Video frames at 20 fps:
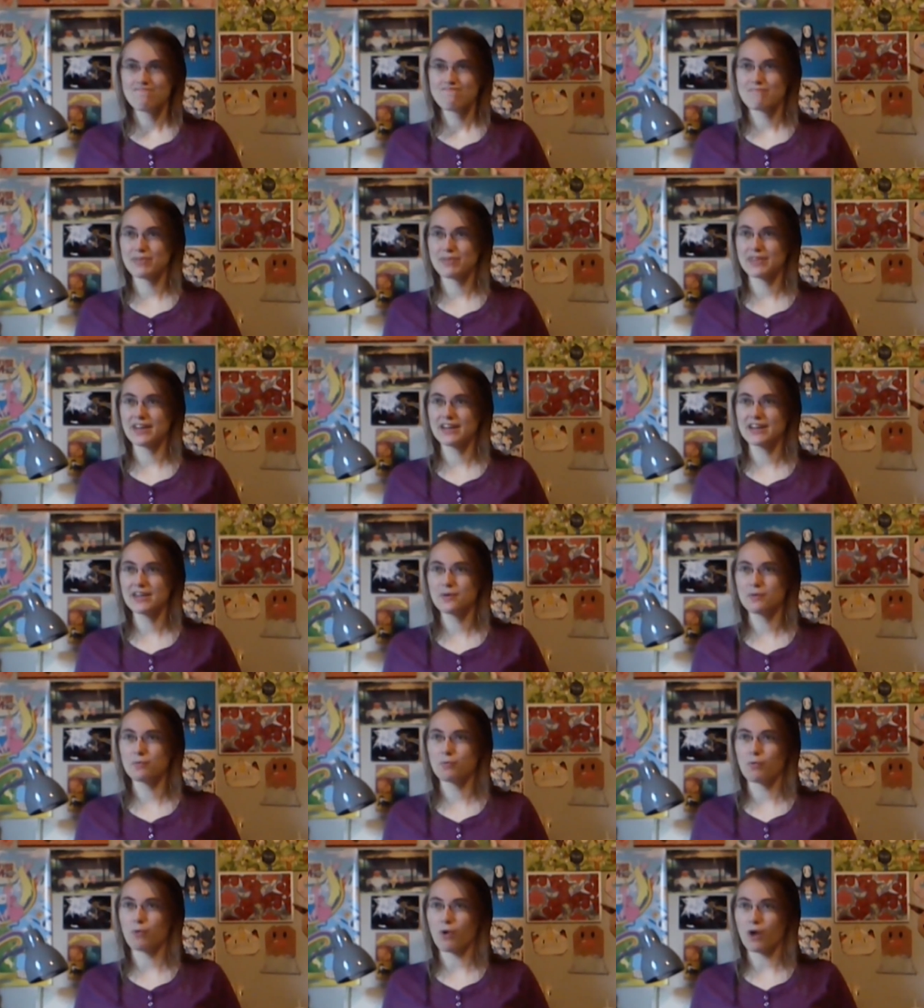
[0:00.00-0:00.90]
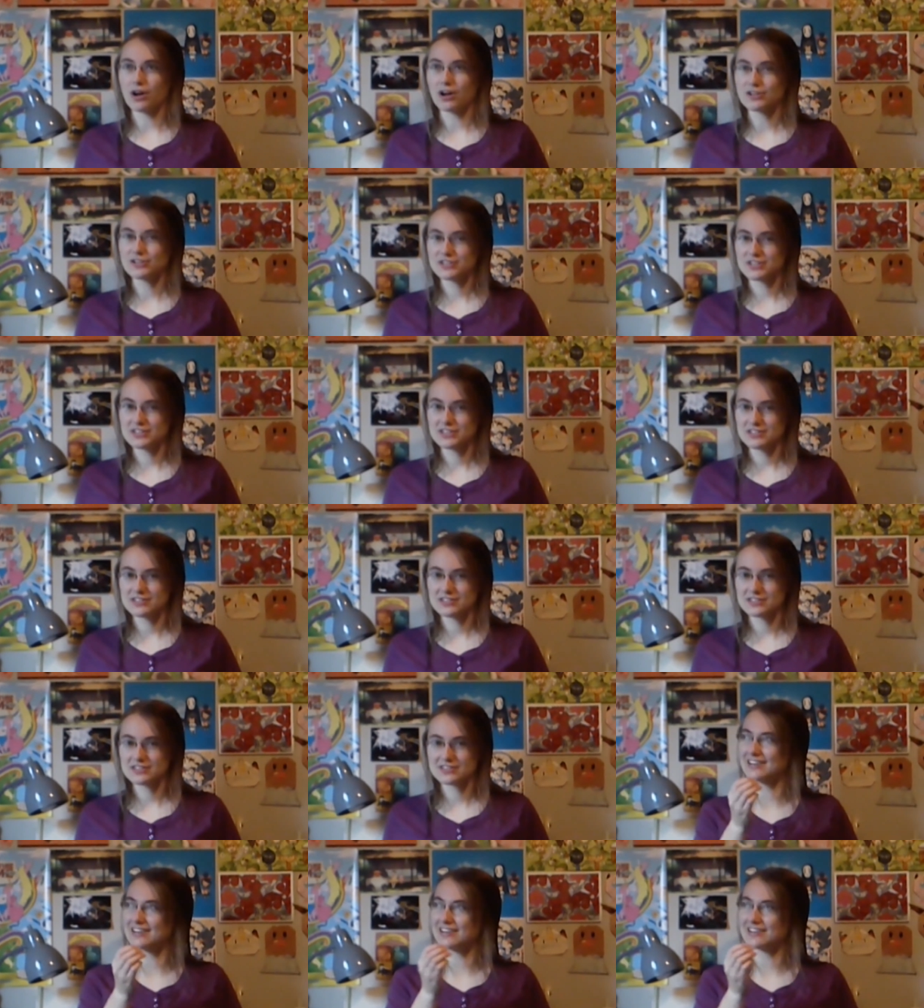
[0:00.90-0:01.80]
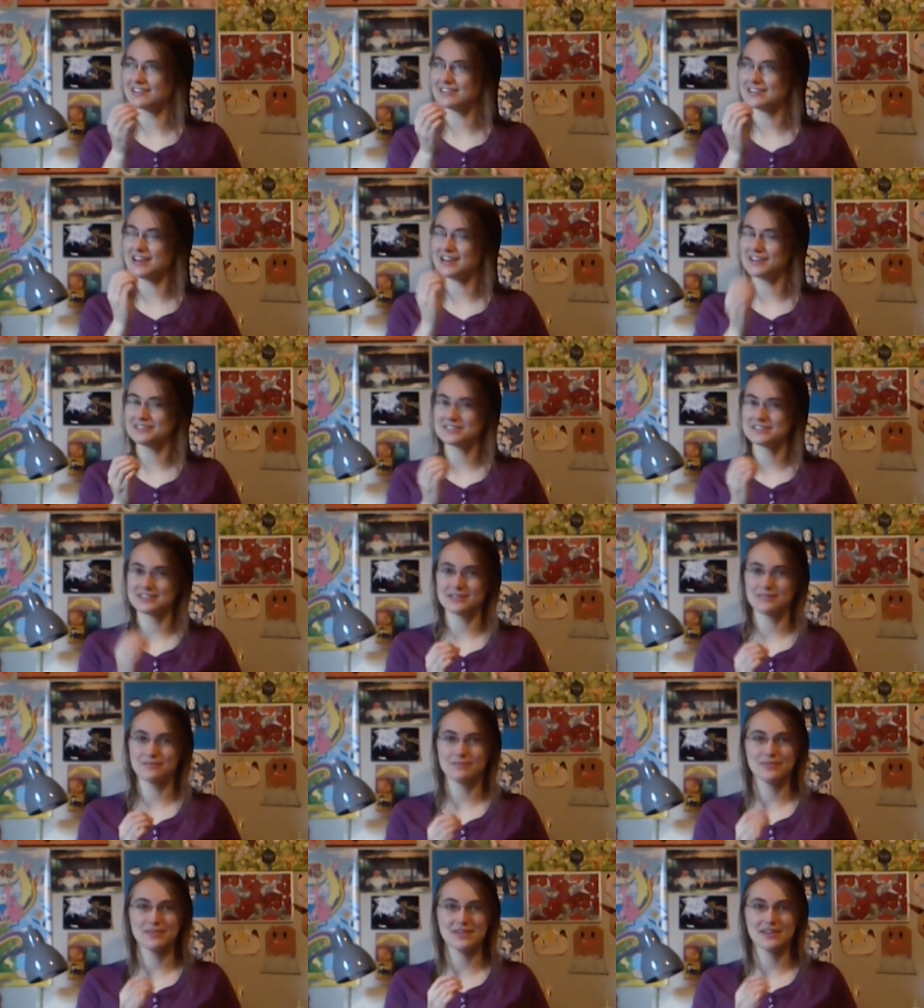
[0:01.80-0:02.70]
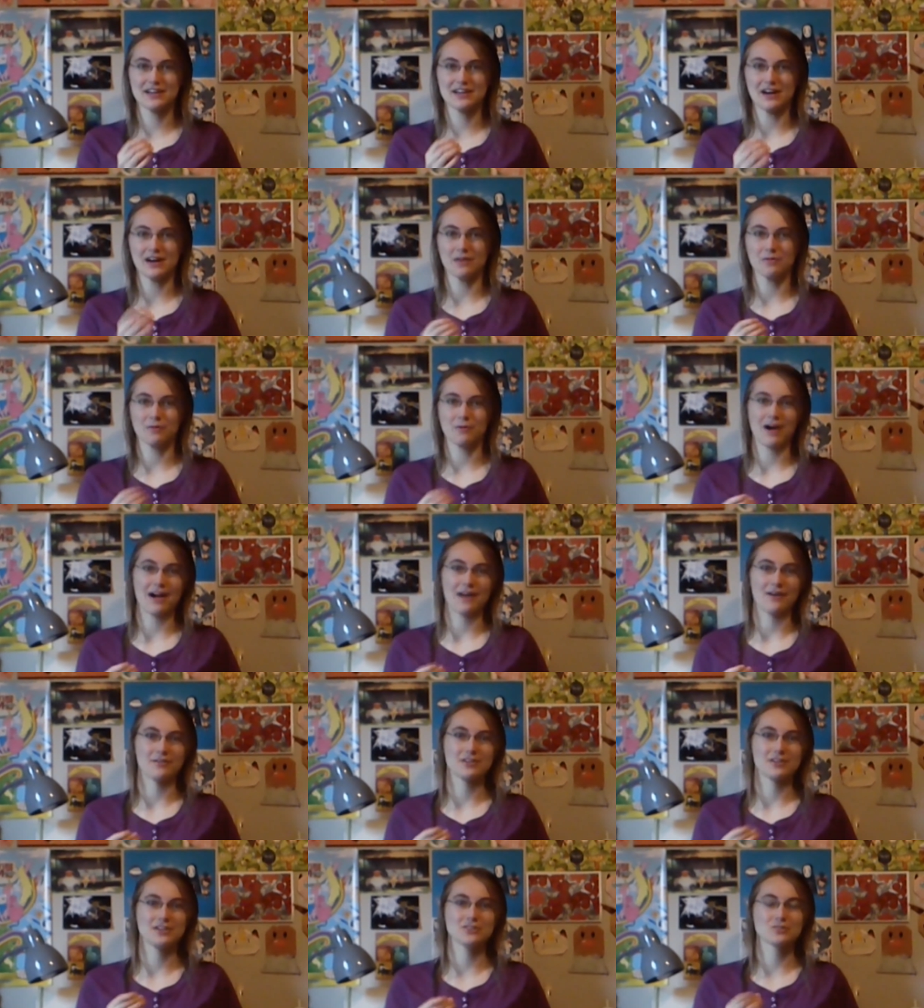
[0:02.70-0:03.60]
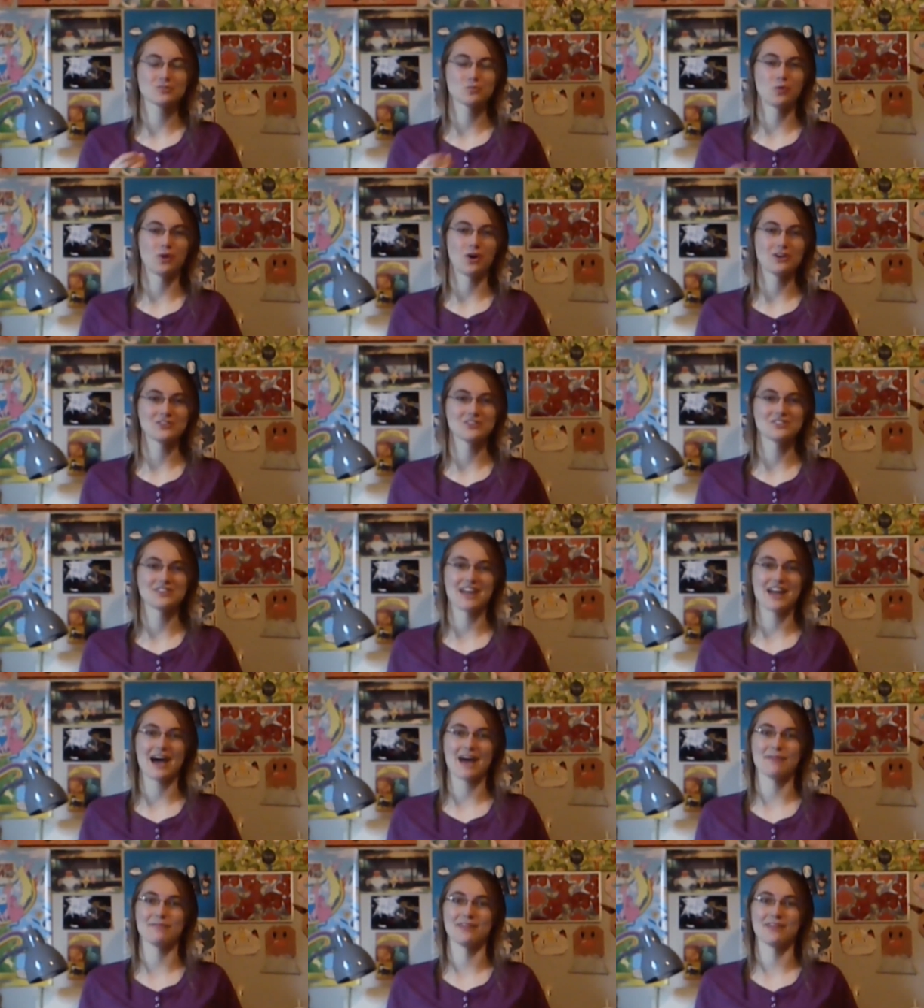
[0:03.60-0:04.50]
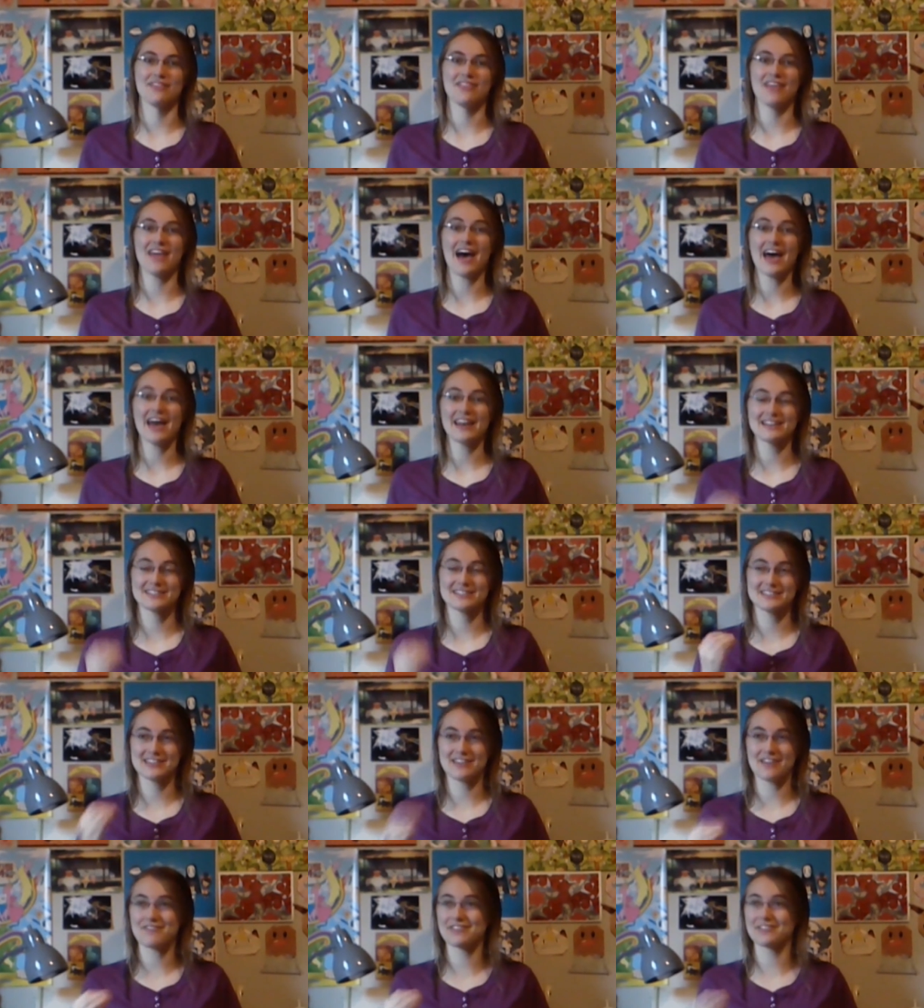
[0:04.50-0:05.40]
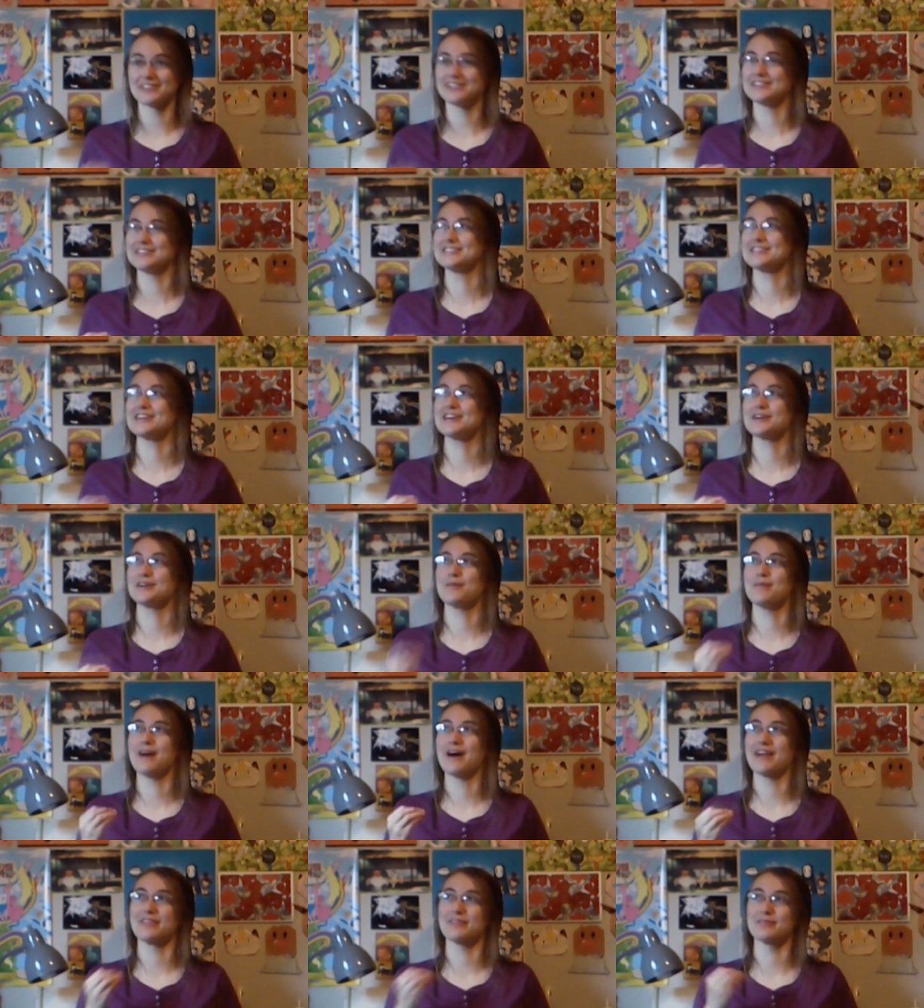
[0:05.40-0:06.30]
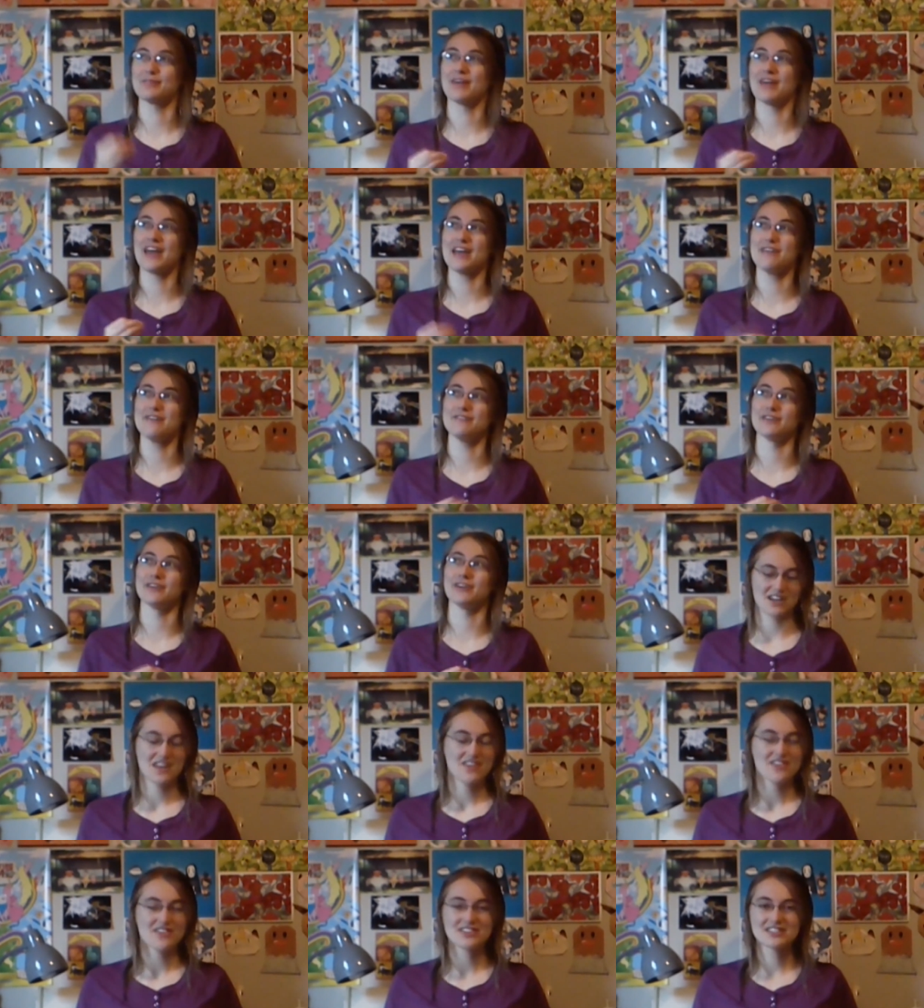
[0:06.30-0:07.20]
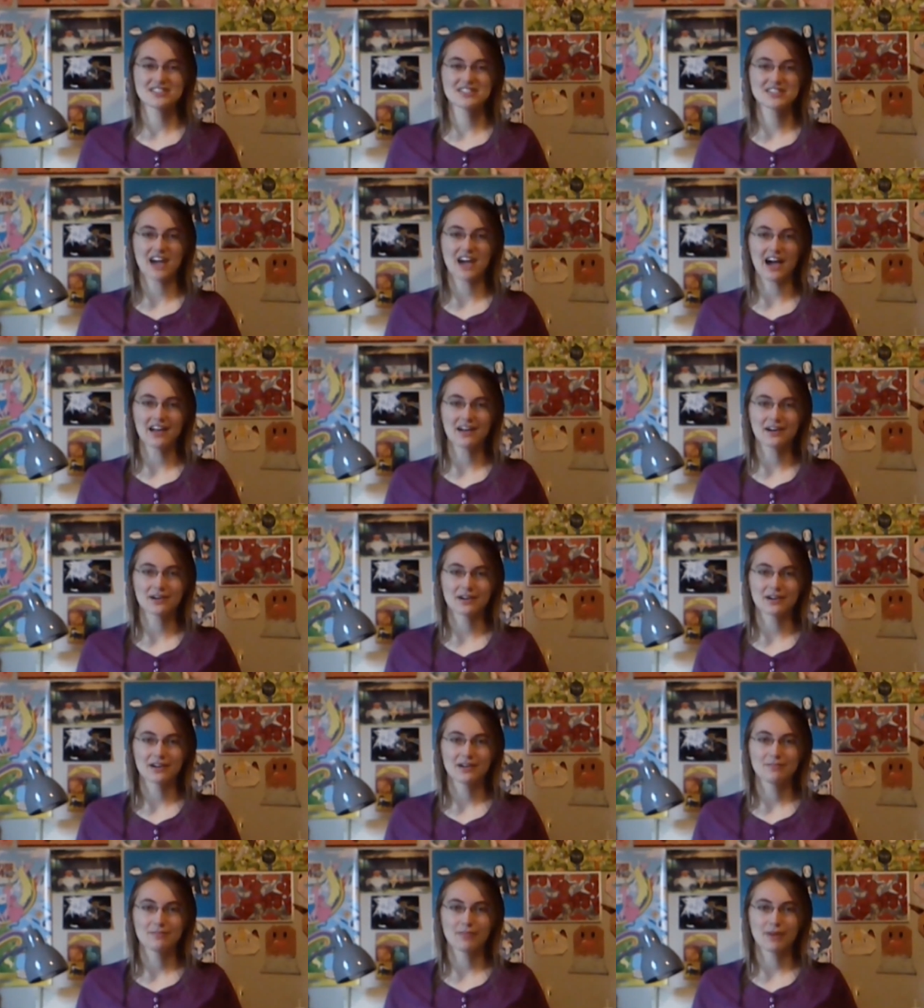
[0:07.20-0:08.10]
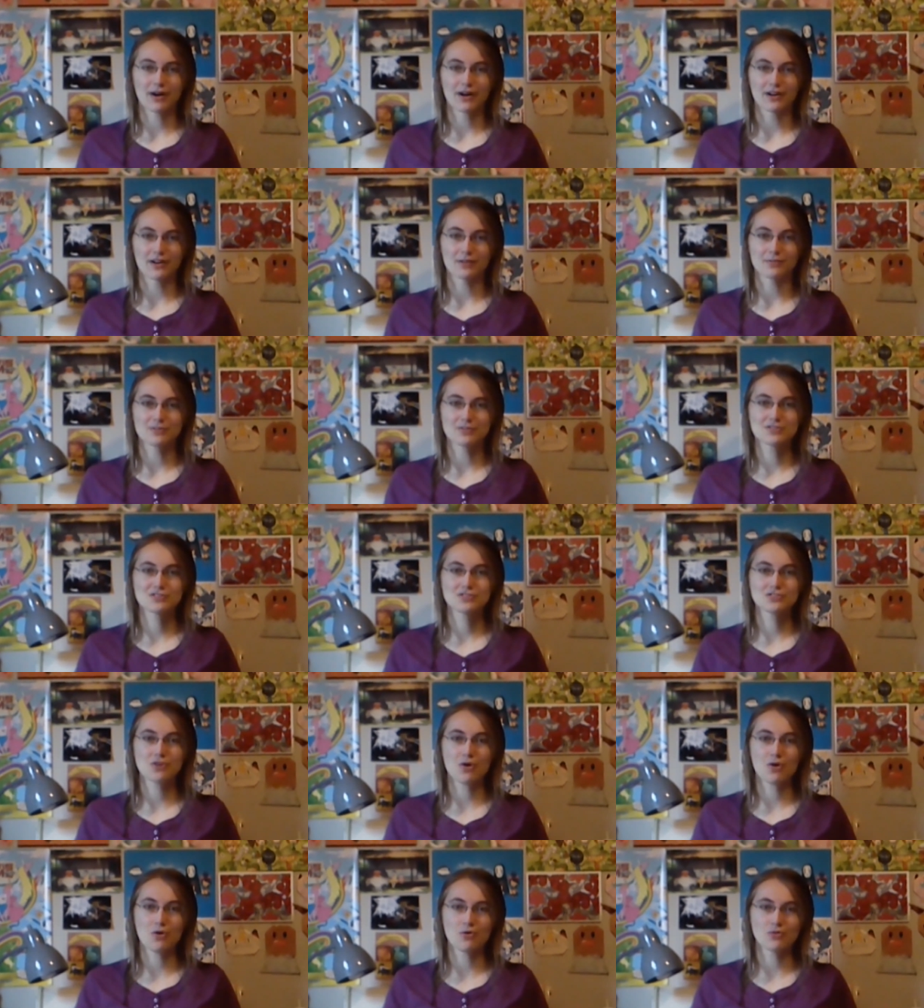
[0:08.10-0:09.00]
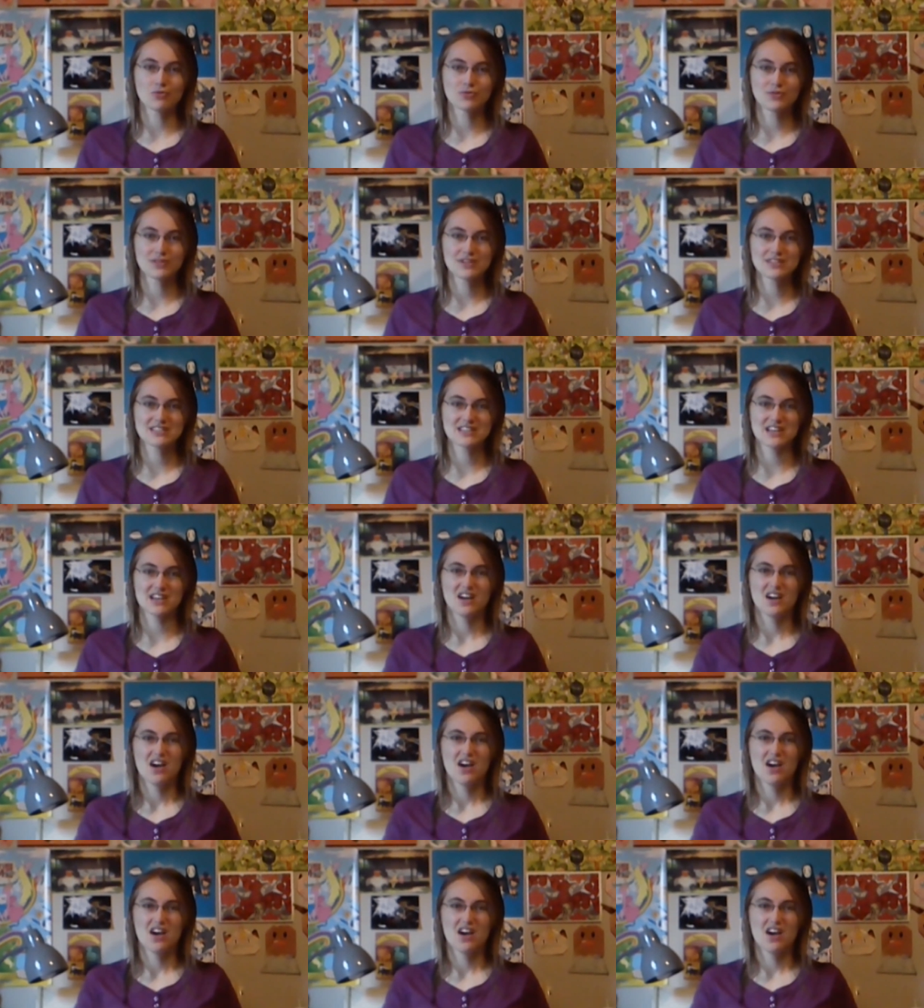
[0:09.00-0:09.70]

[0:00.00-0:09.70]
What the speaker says: But then he watches Nelson being unwound. He just watches it happen, and that is definitely psychopathic behavior. This entire part was so twisted.